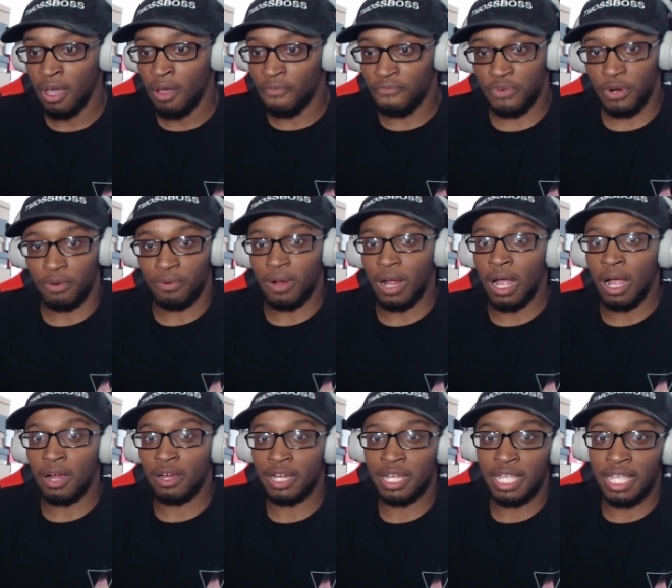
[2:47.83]

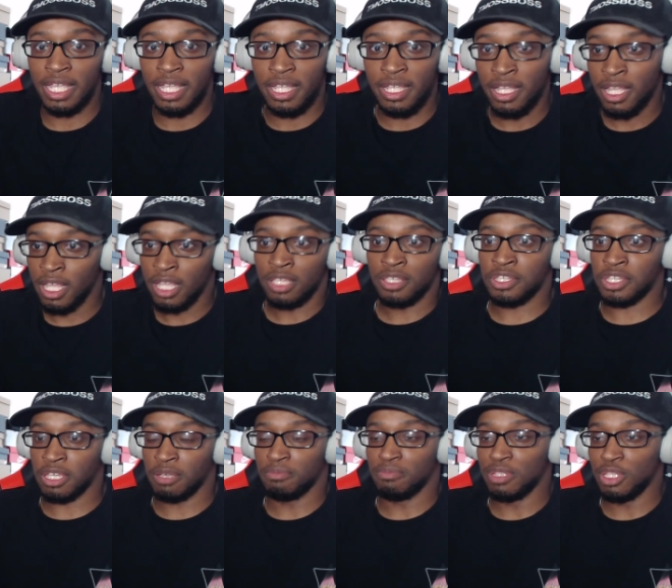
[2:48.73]
Ferrari,
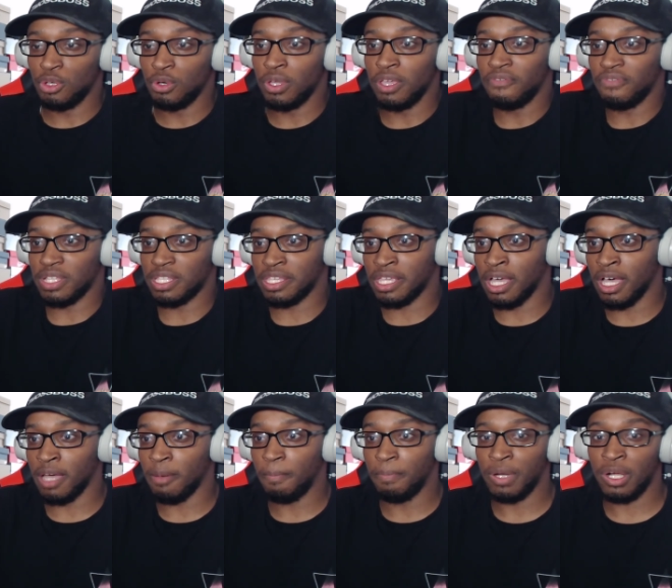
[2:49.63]
some Louis
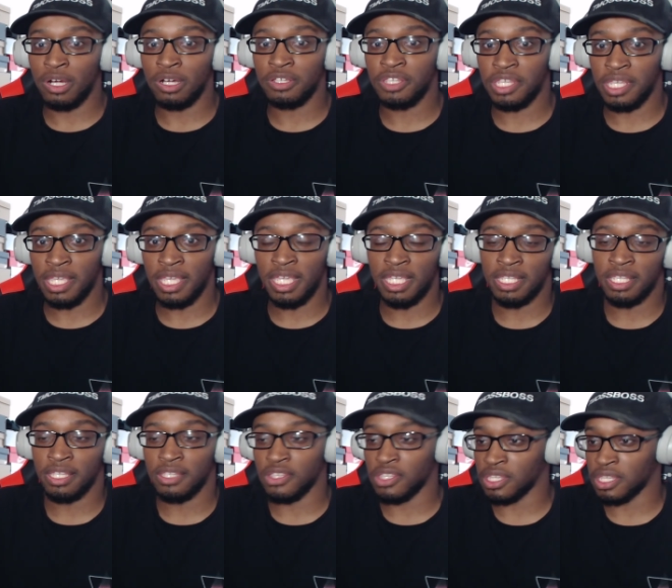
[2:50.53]
Vuitton
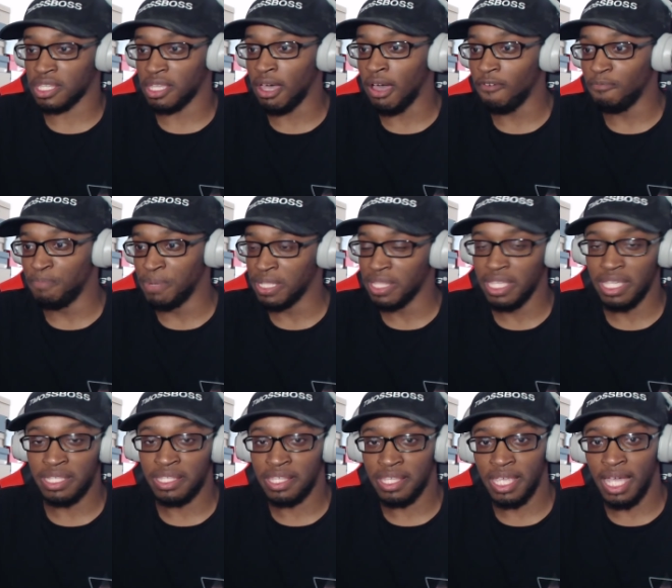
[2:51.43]
purses and stuff,
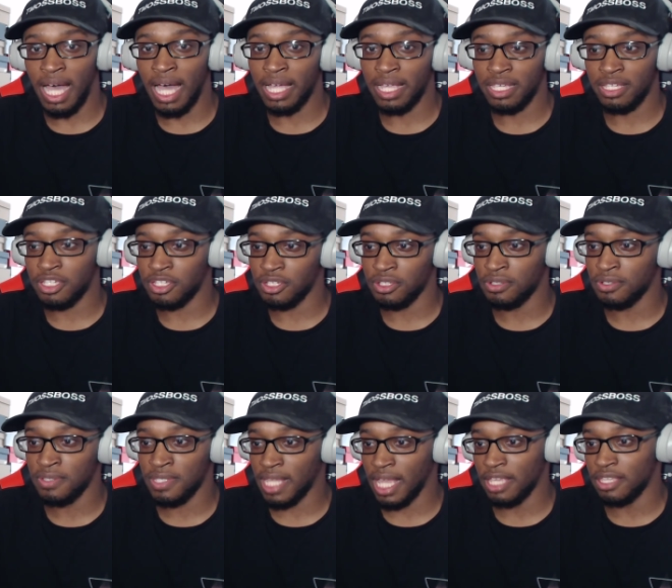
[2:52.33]
Balenciaga
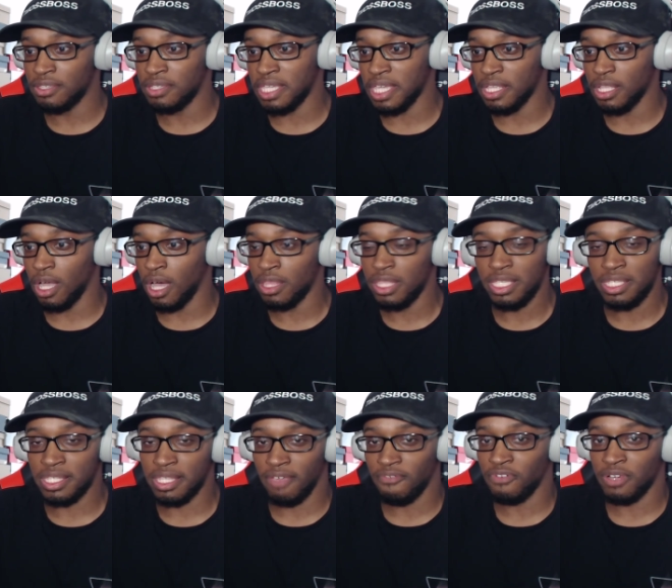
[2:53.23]
shoes. Like you getting all
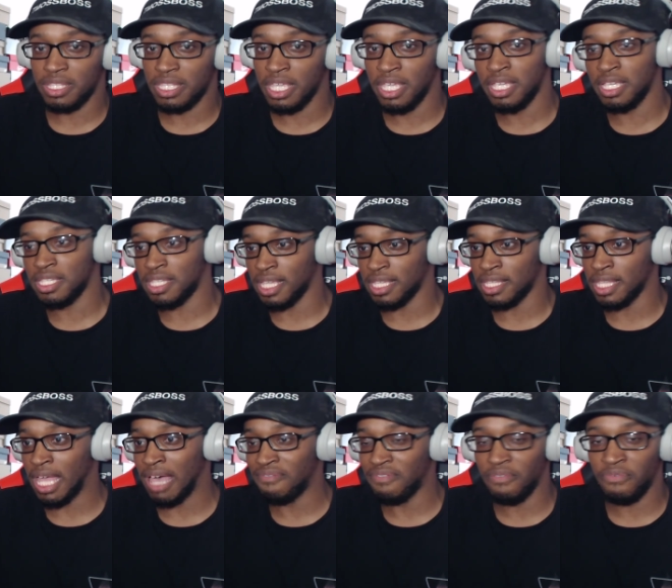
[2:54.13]
these different things that's
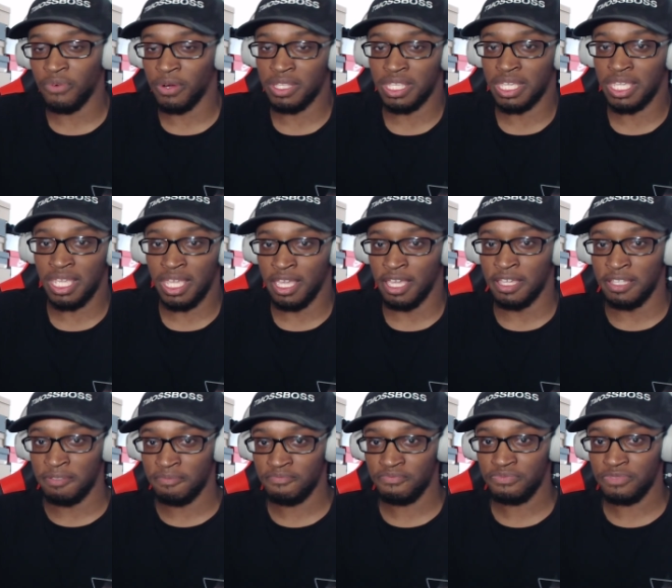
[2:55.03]
not even for the kid.
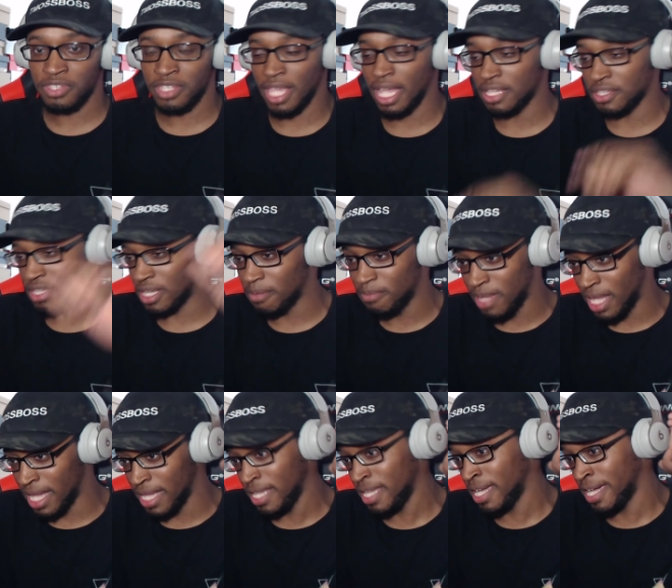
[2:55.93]
So that's what I'm
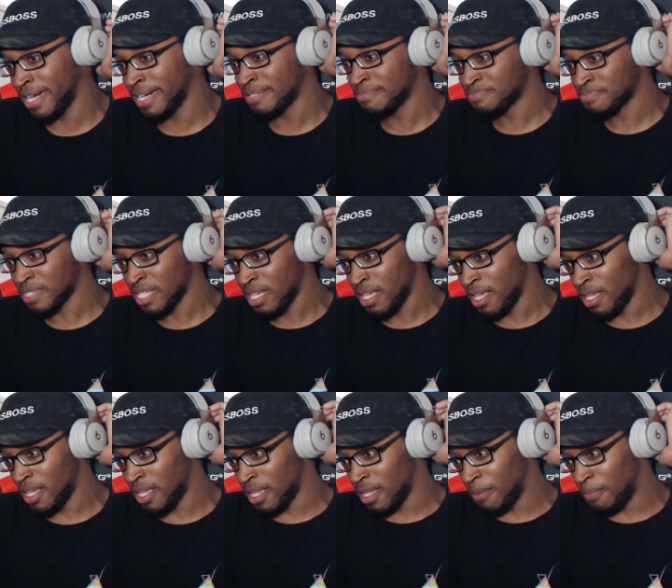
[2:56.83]
like, yeah,
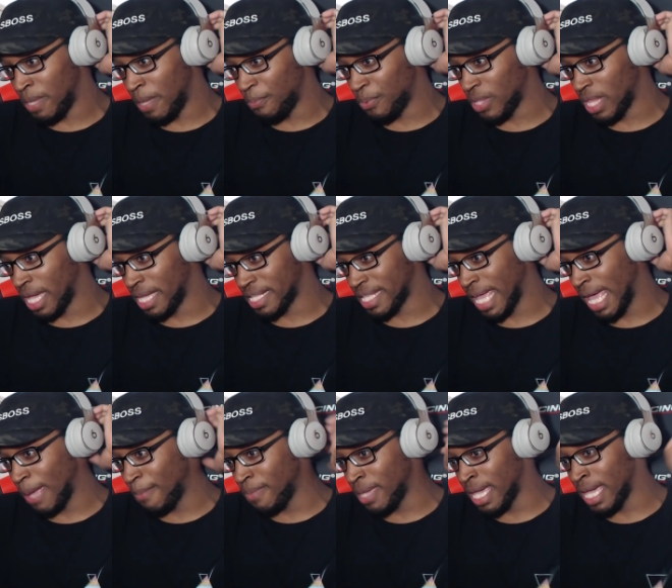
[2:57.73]
people like
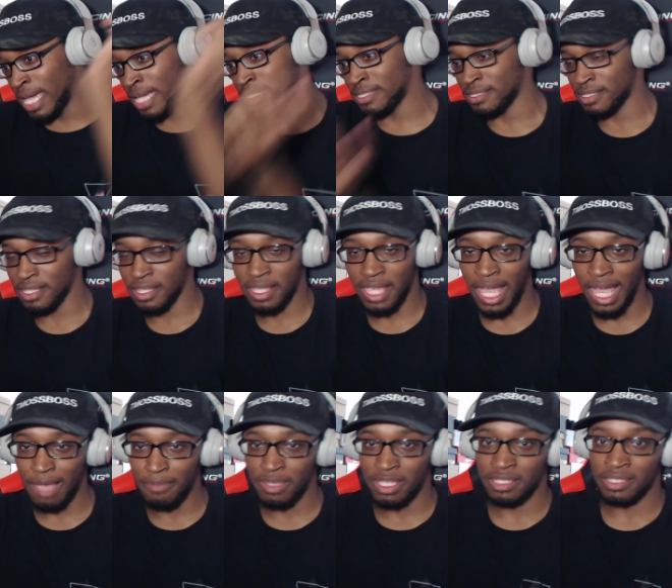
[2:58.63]
that, man,
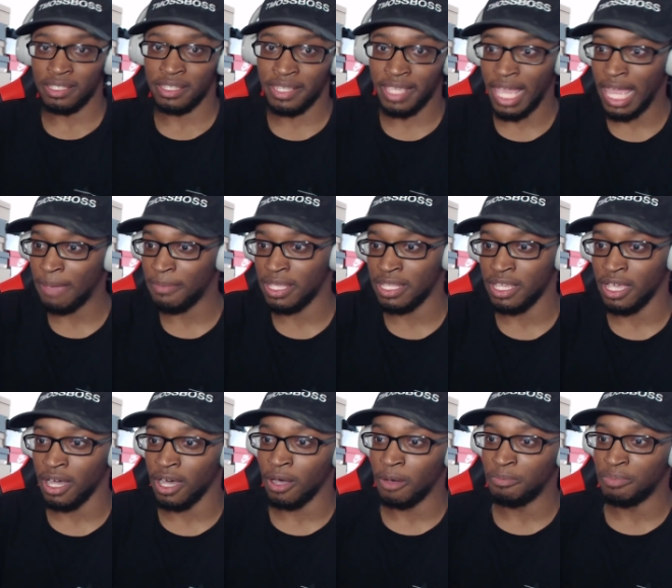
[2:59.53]
scamming, scamming
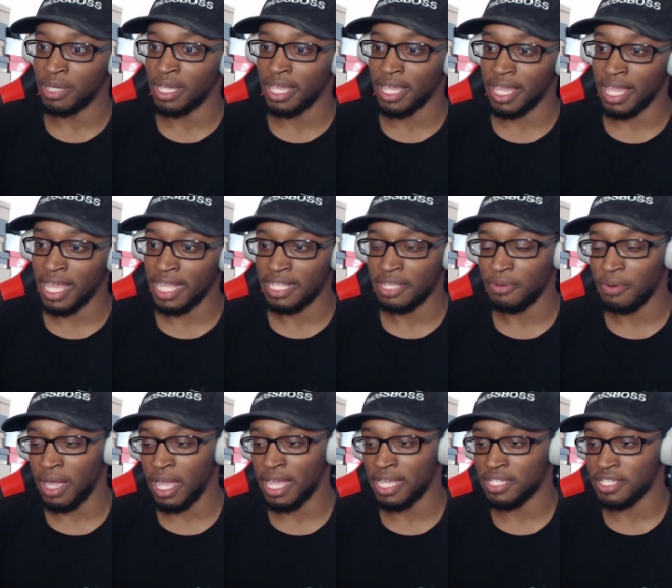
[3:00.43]
y'all. But
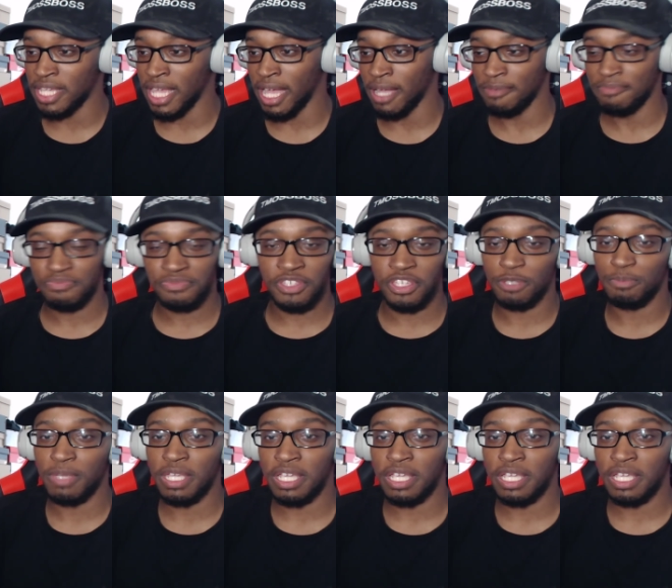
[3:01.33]
anyways, yeah, just be